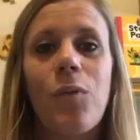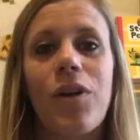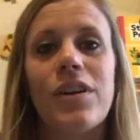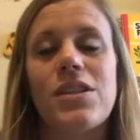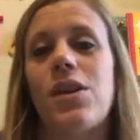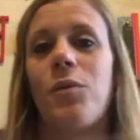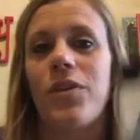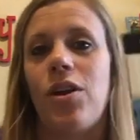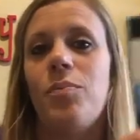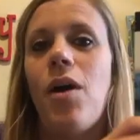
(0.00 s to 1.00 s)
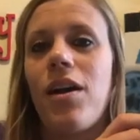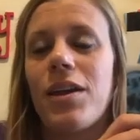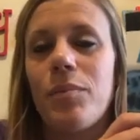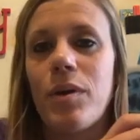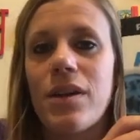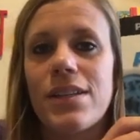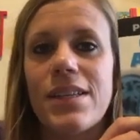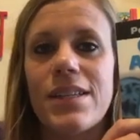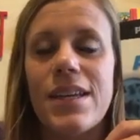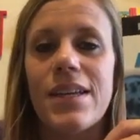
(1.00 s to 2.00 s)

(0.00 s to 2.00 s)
We're going to start with our pocket books. This